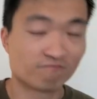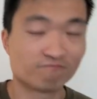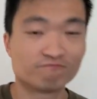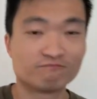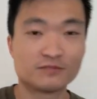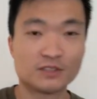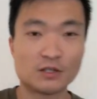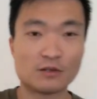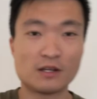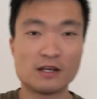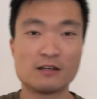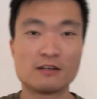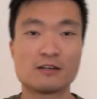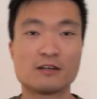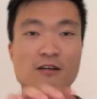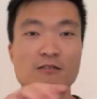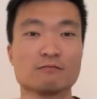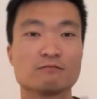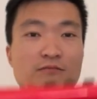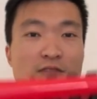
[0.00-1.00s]
So there you
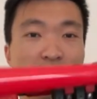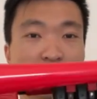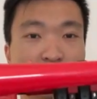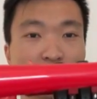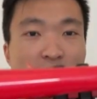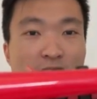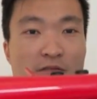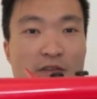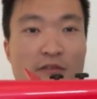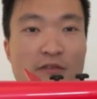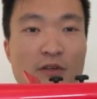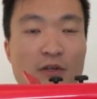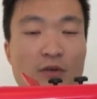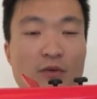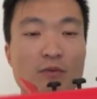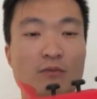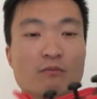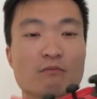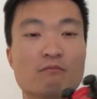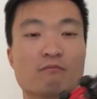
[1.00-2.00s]
go, that is my review
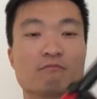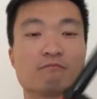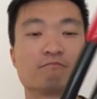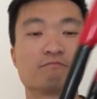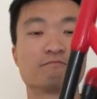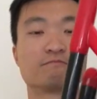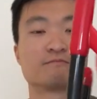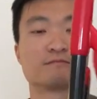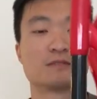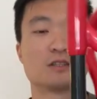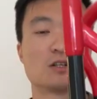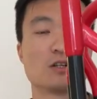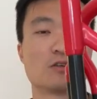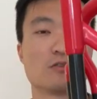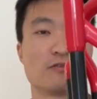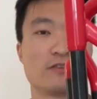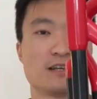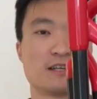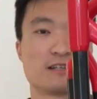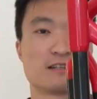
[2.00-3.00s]
of
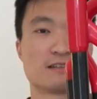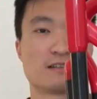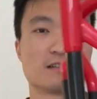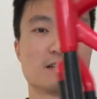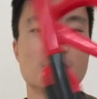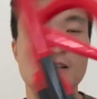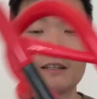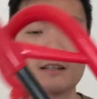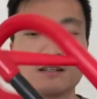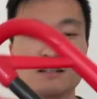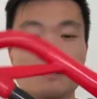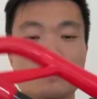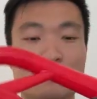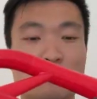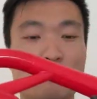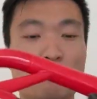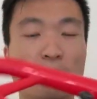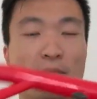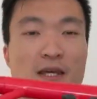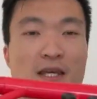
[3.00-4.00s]
this
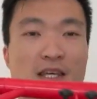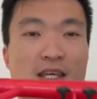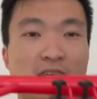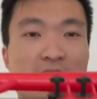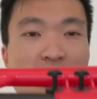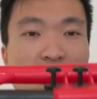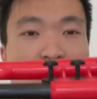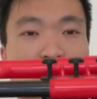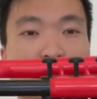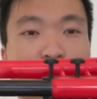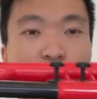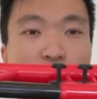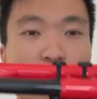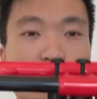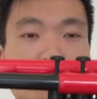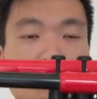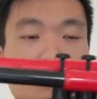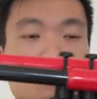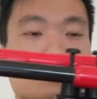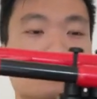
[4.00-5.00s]

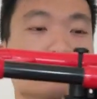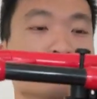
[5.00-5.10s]
pCornet.